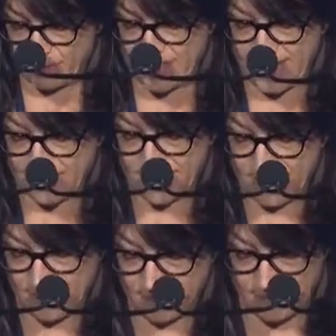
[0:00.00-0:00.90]
redacted
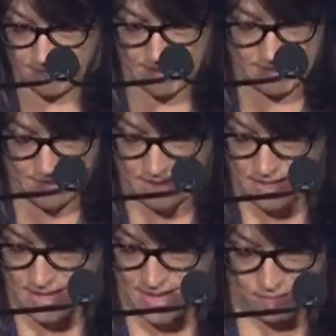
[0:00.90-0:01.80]
them
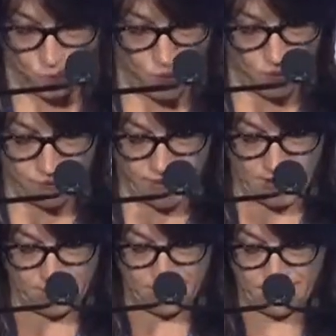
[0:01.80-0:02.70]
and wove
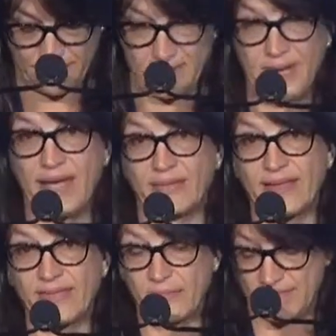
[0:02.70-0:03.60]
them and
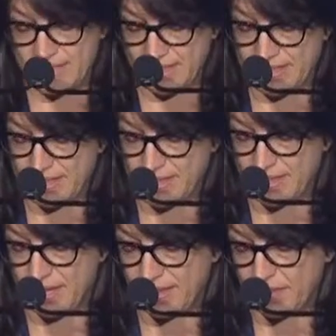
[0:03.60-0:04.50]
let them exist
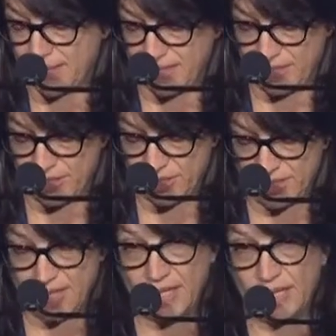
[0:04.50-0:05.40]
on the page
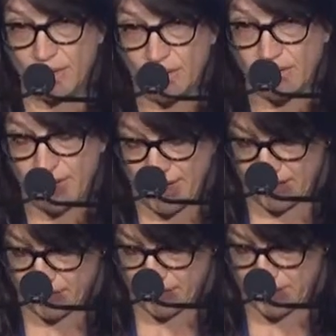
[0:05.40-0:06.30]
in all their
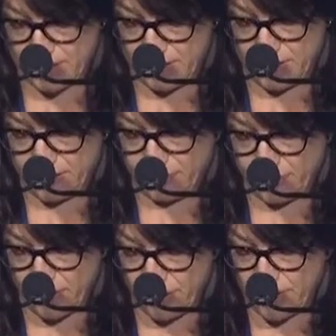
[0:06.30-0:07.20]
exquisite,
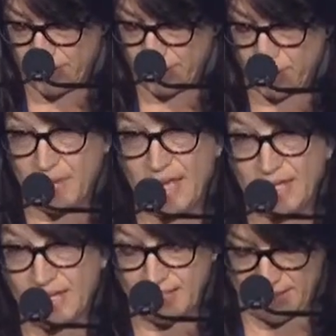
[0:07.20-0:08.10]
flawed
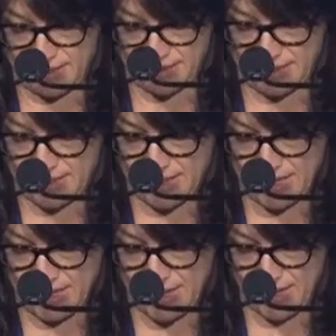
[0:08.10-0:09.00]
humanity.
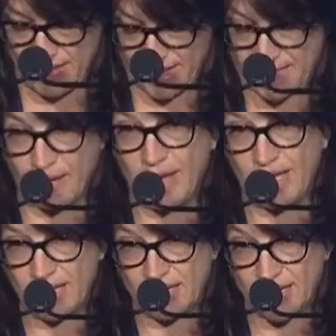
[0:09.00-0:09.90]
And that's how
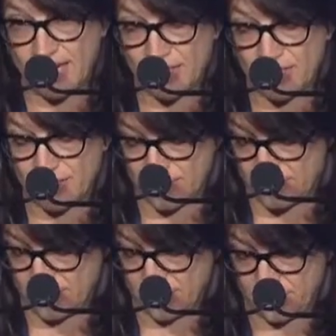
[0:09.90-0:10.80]
Haiti and Haitians
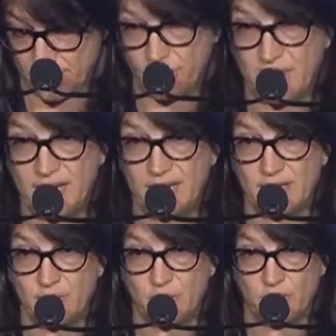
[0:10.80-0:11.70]
turned me
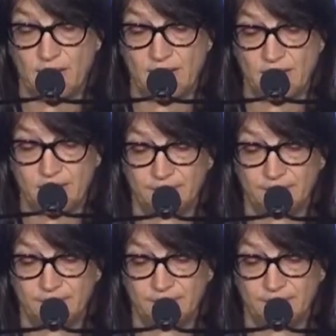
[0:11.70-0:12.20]
into a writer.